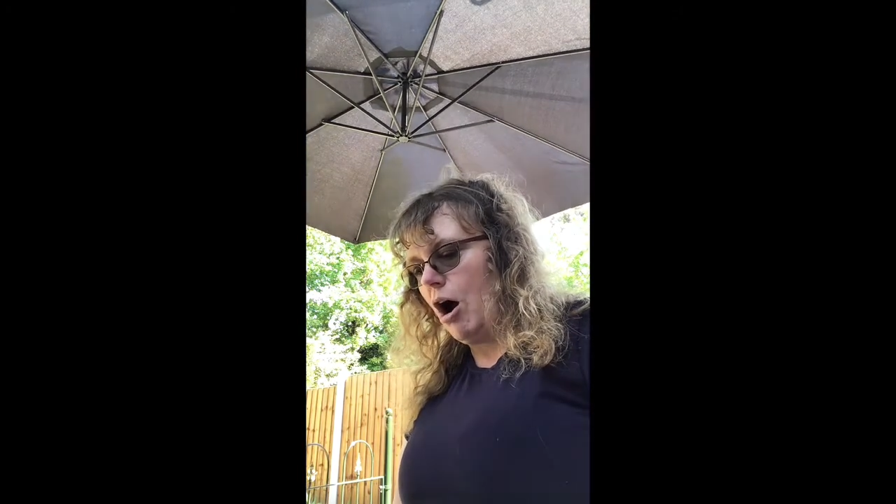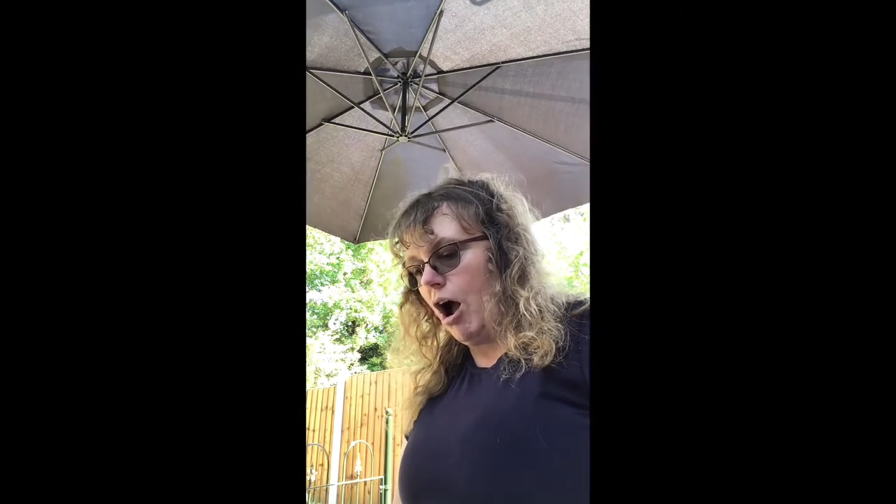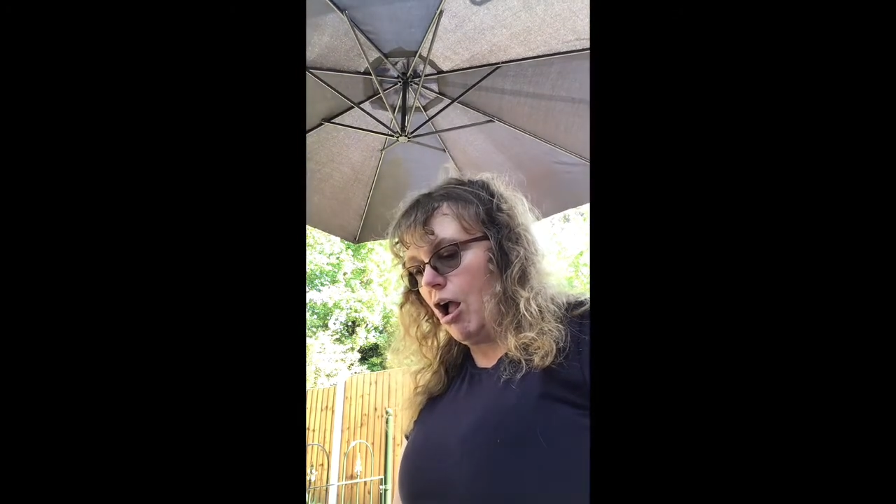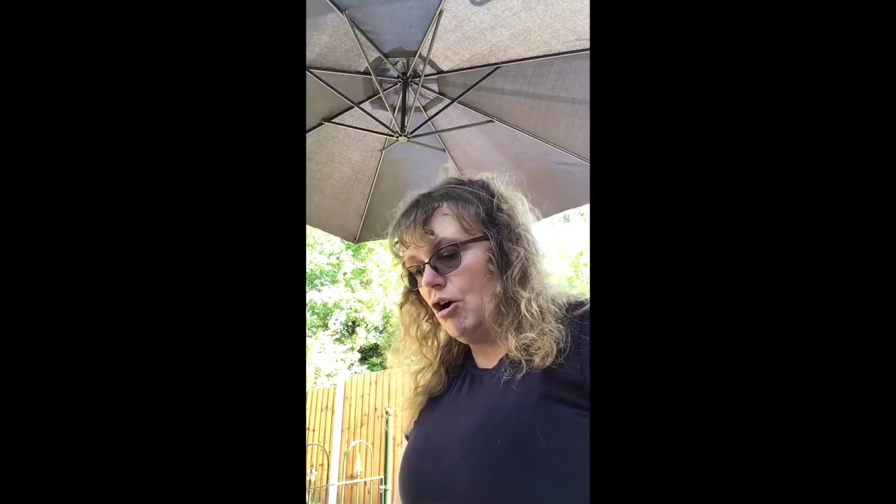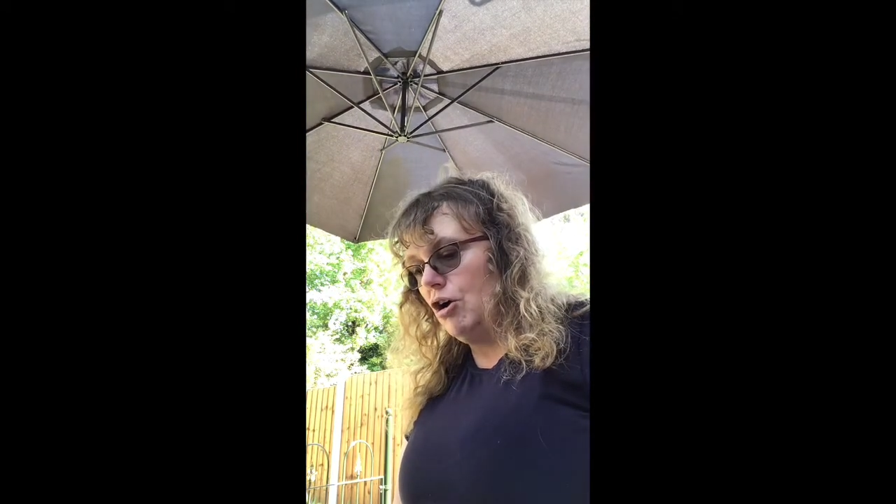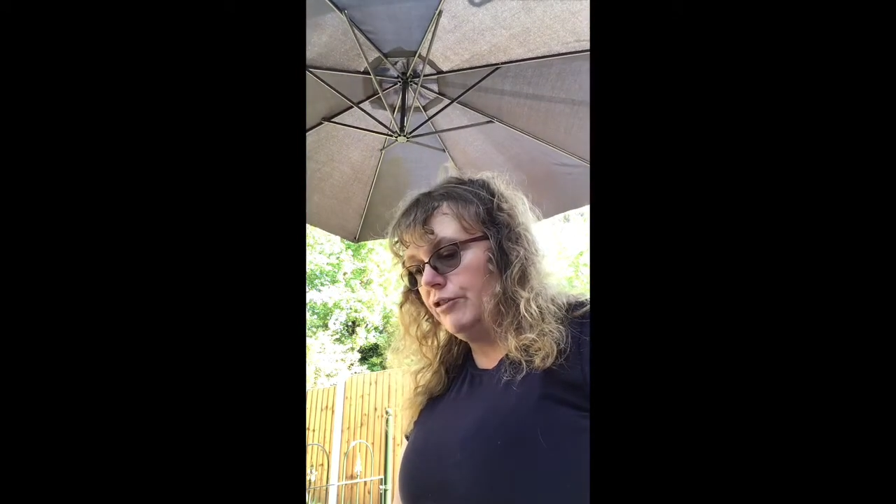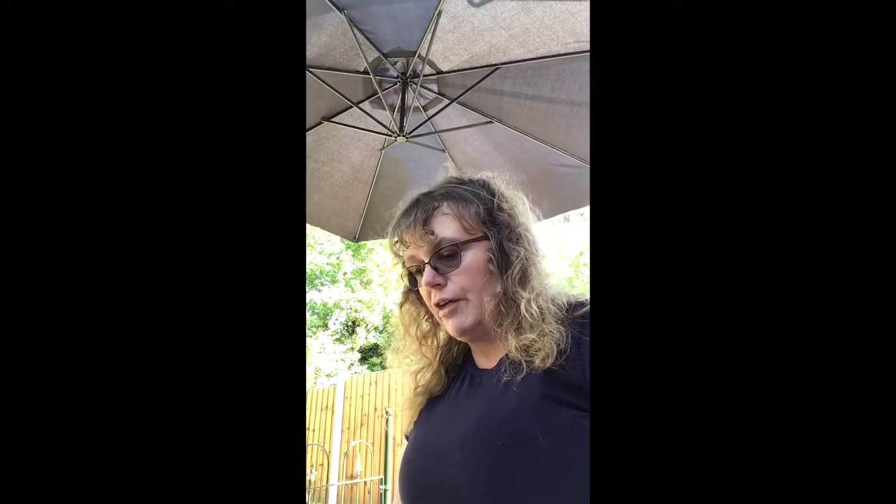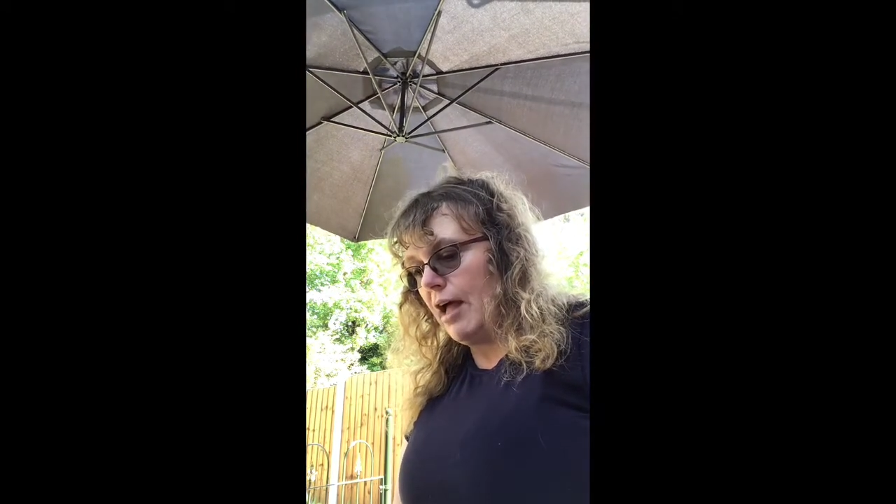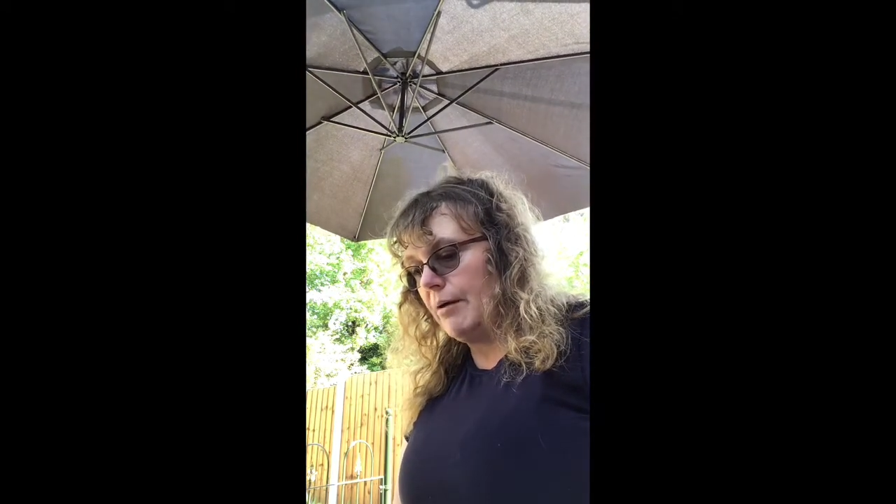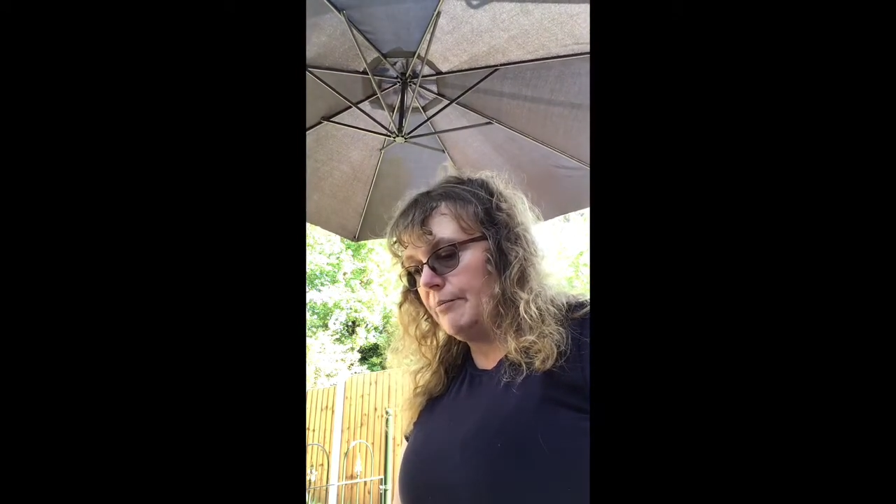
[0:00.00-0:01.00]
I heard
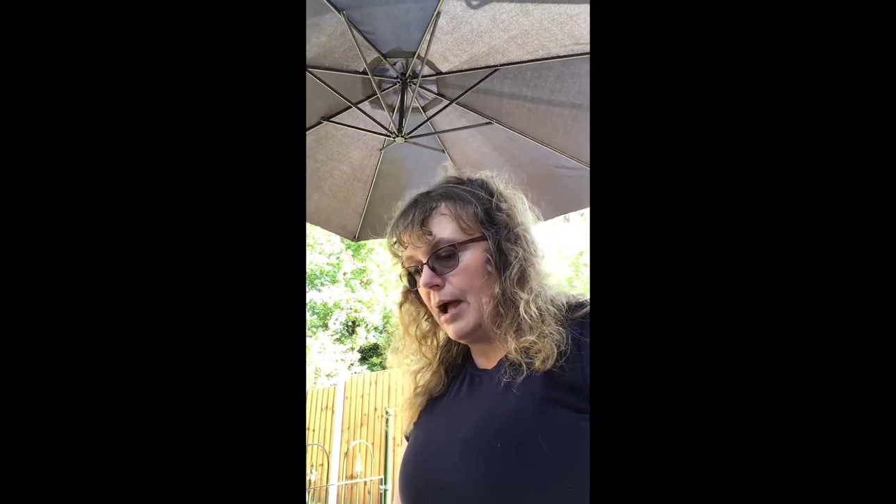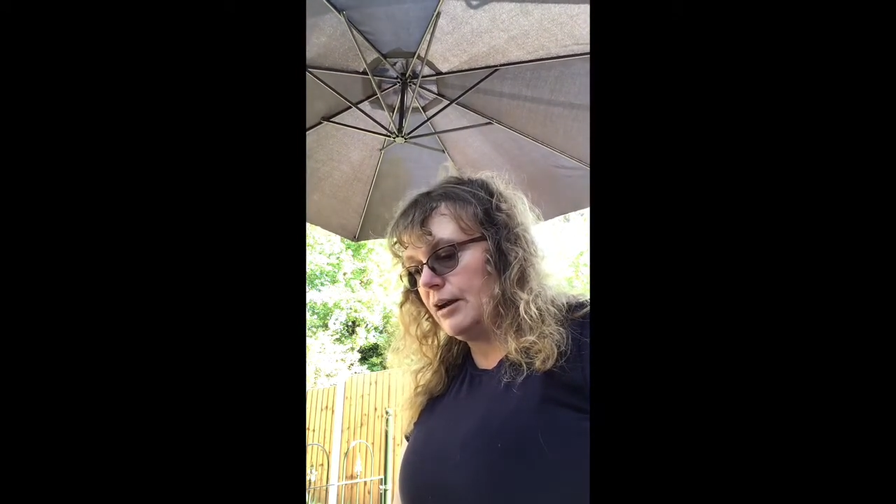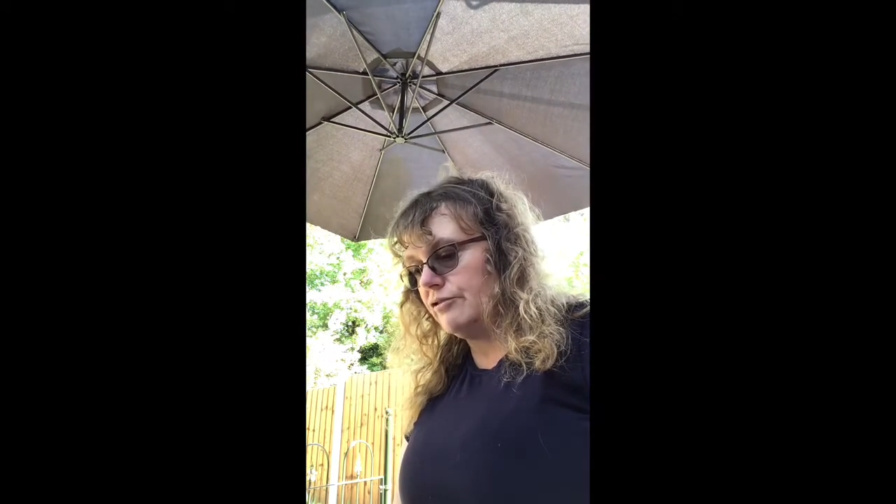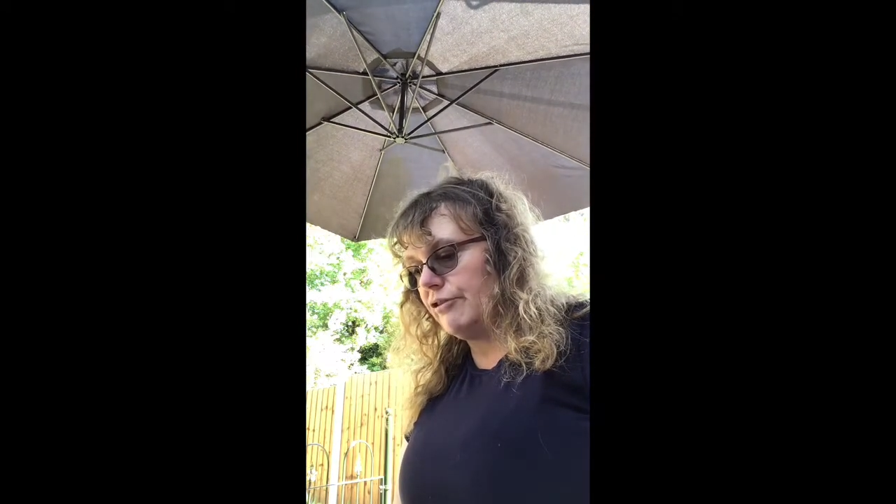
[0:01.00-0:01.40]
the headman